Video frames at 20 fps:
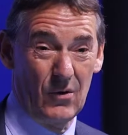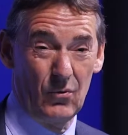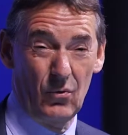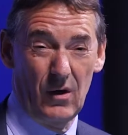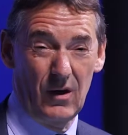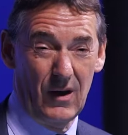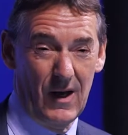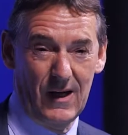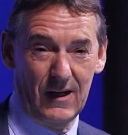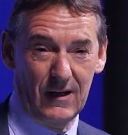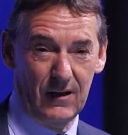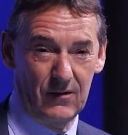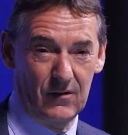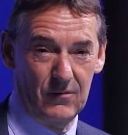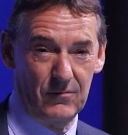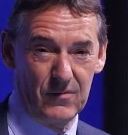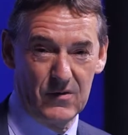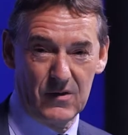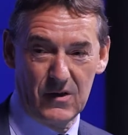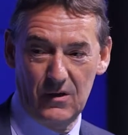don't like
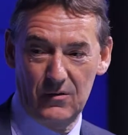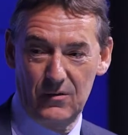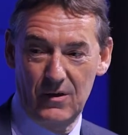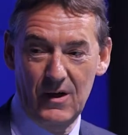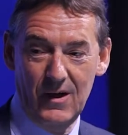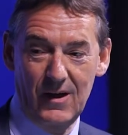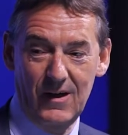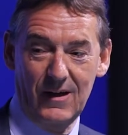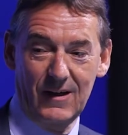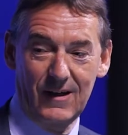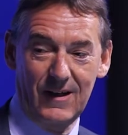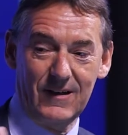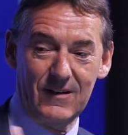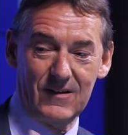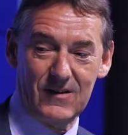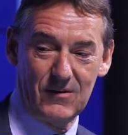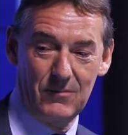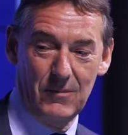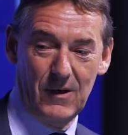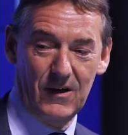them. So
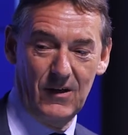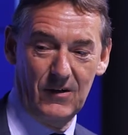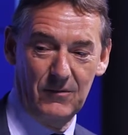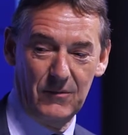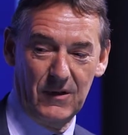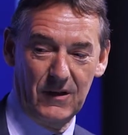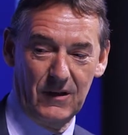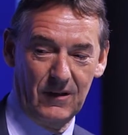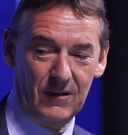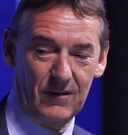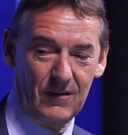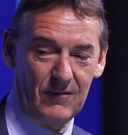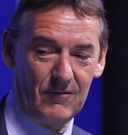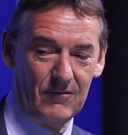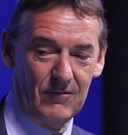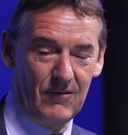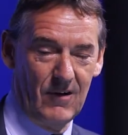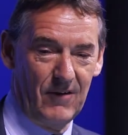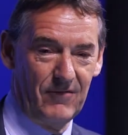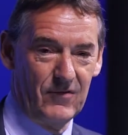linked to my opening
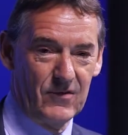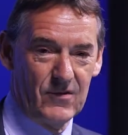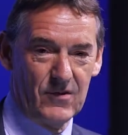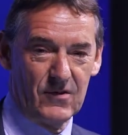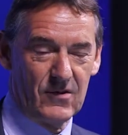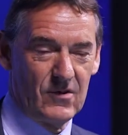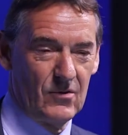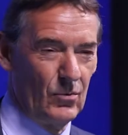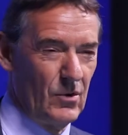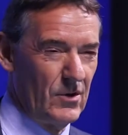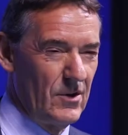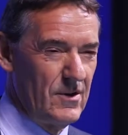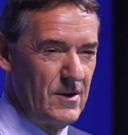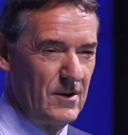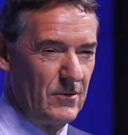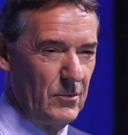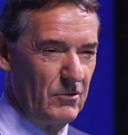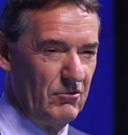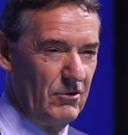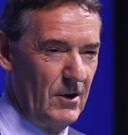references to what is
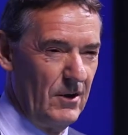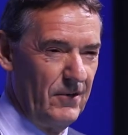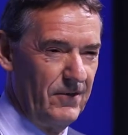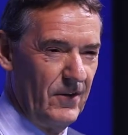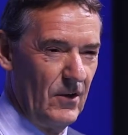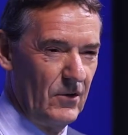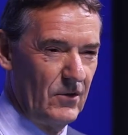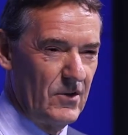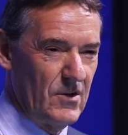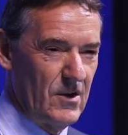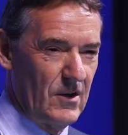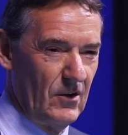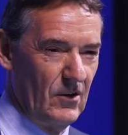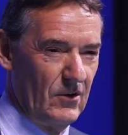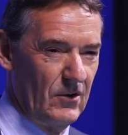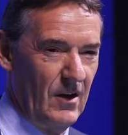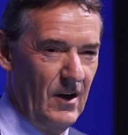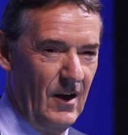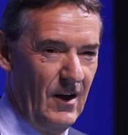it we're really focusing on,